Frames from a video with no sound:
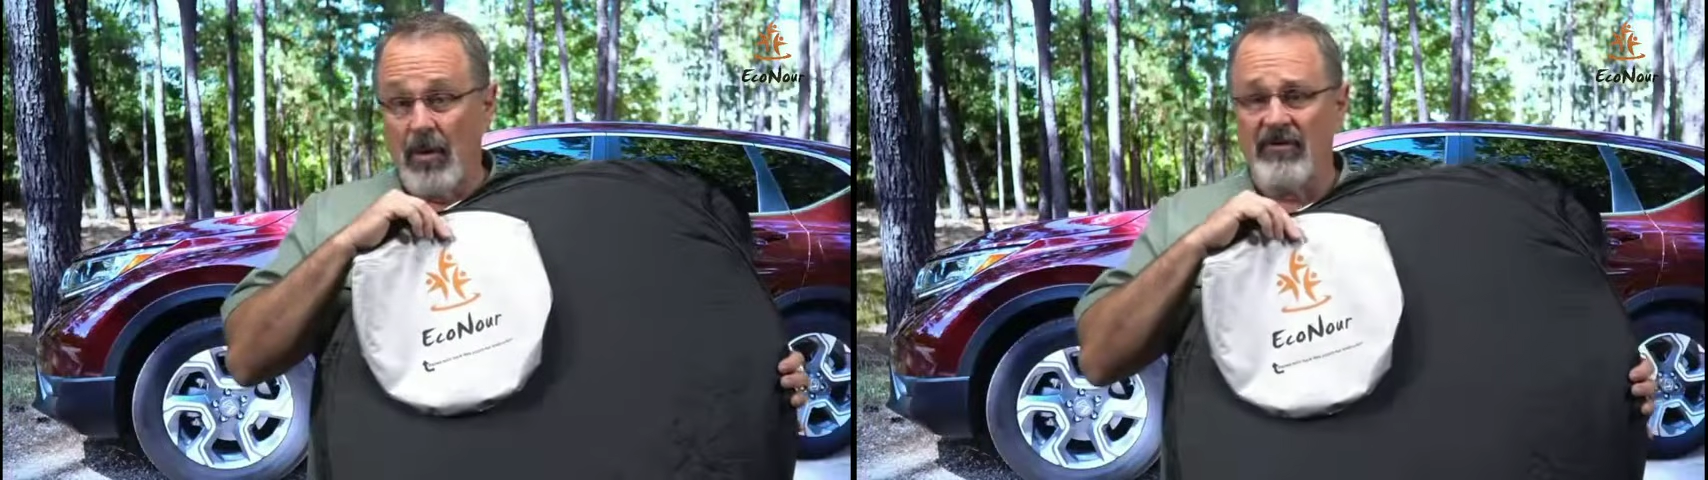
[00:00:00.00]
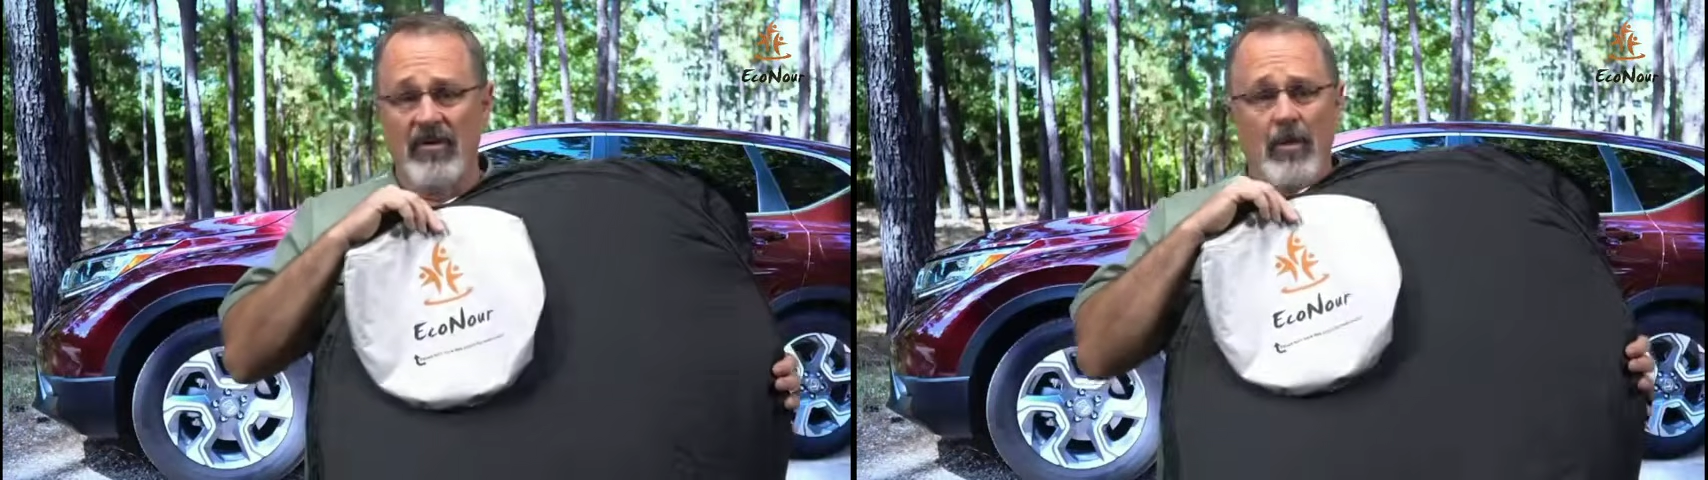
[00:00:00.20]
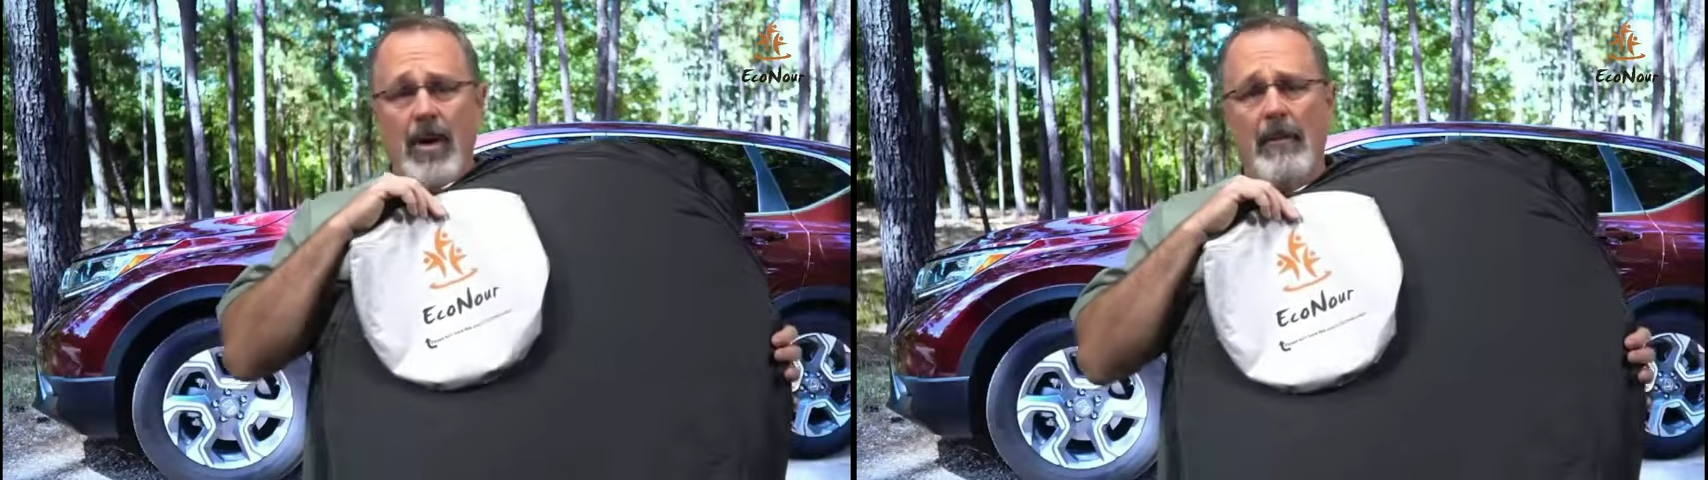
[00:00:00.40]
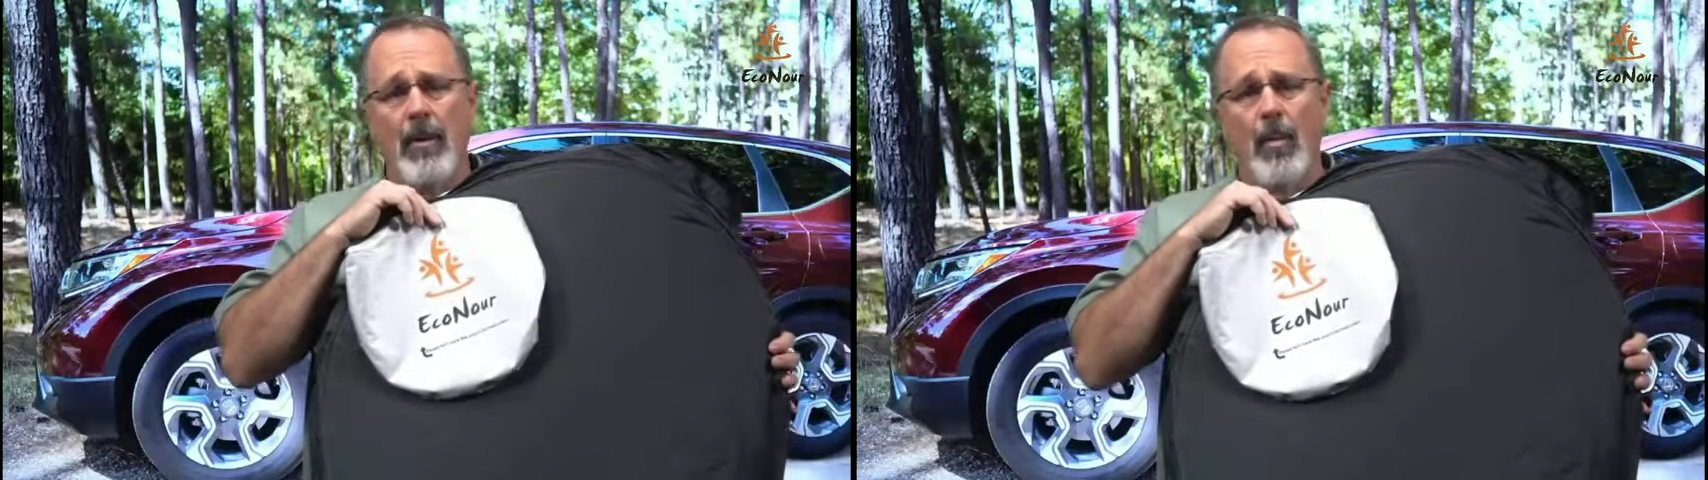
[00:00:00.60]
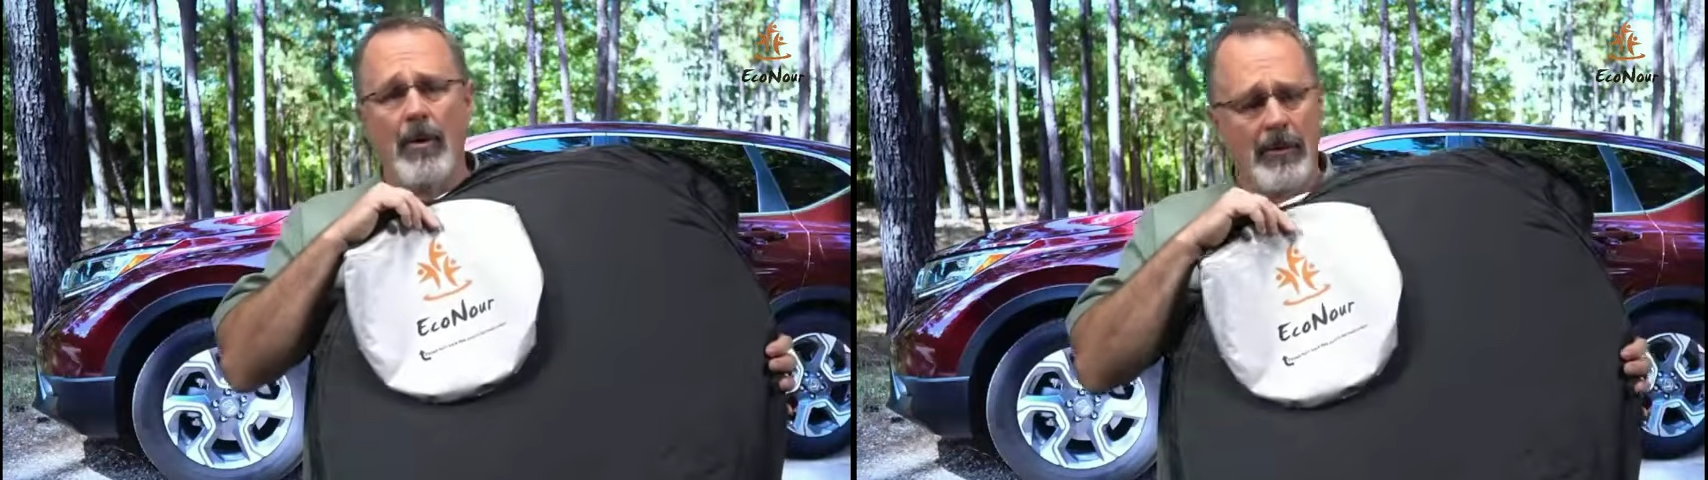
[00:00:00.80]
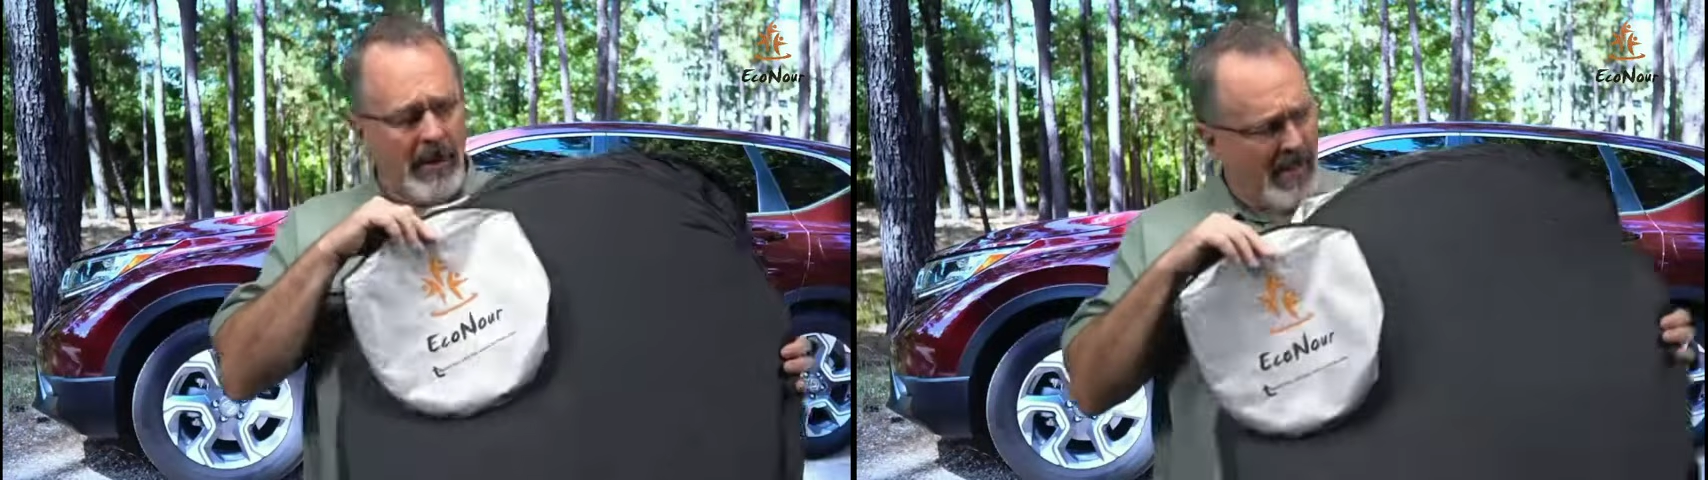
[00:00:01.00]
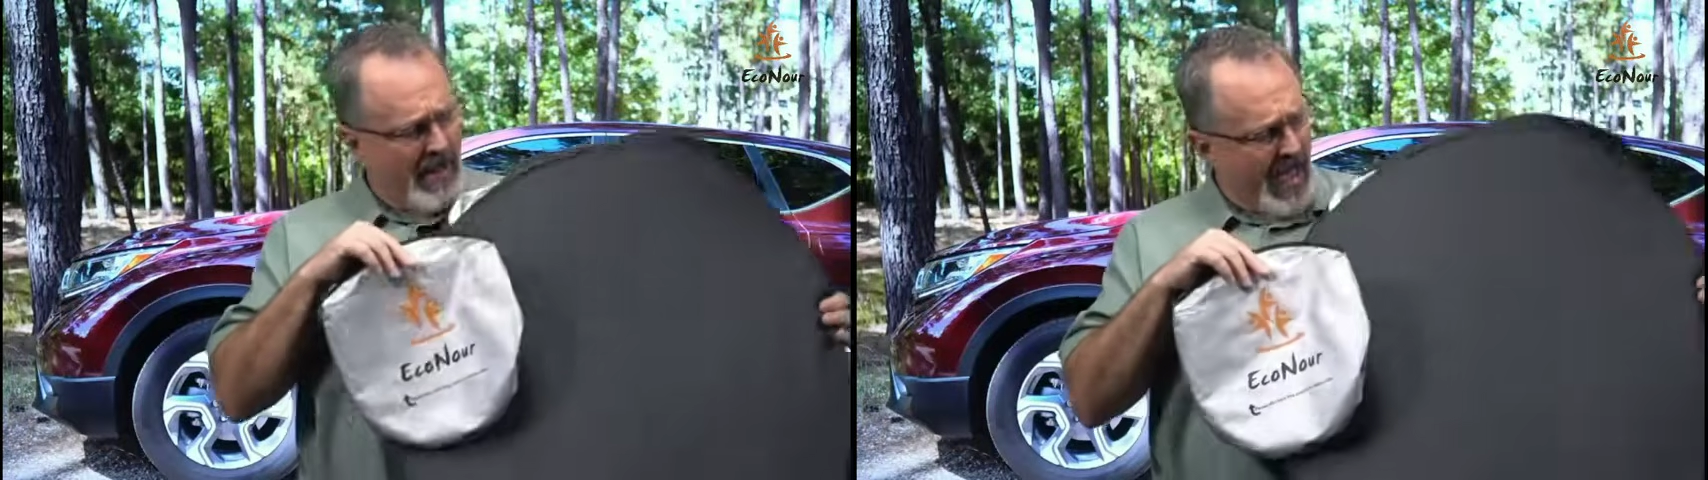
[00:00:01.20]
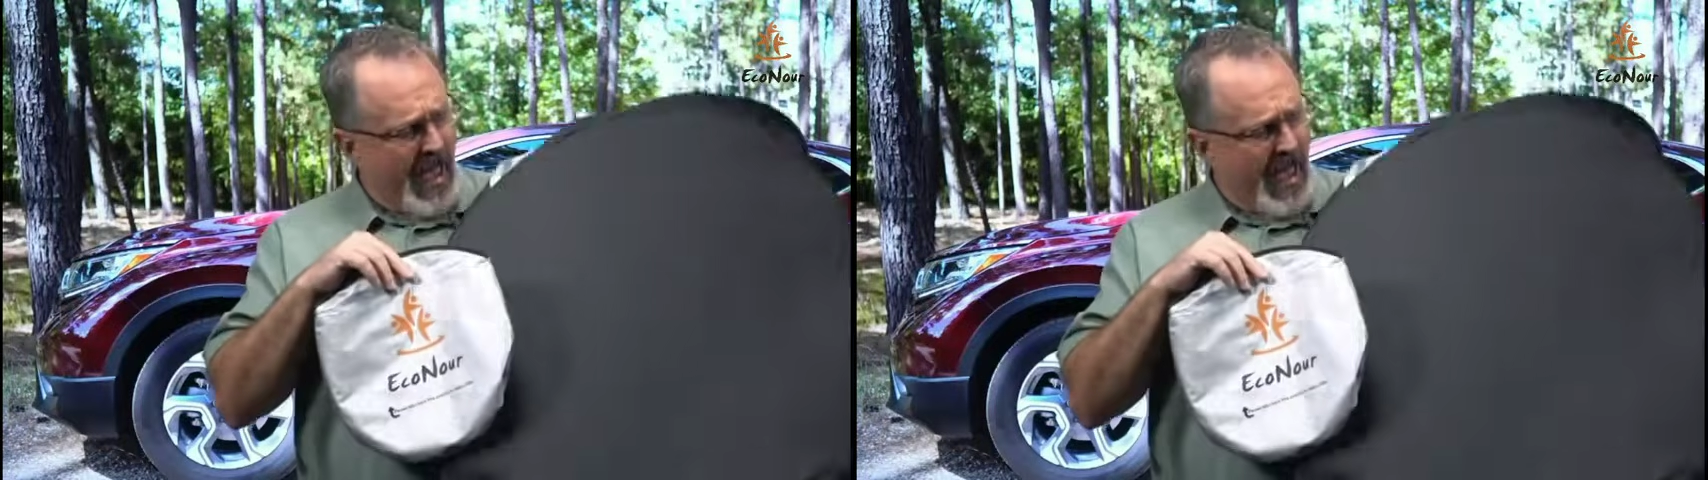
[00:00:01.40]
once, and you're probably wondering,